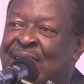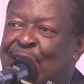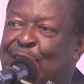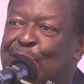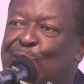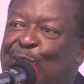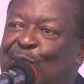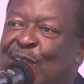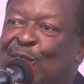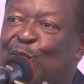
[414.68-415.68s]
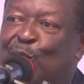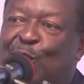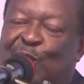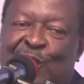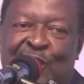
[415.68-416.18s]
I will go and
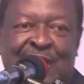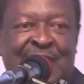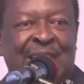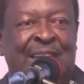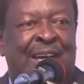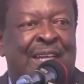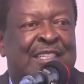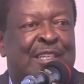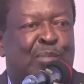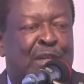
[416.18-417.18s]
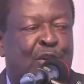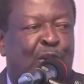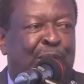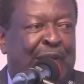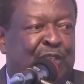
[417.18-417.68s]
vote and simply
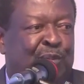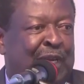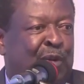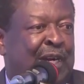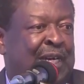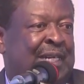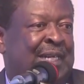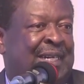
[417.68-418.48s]
go back to my work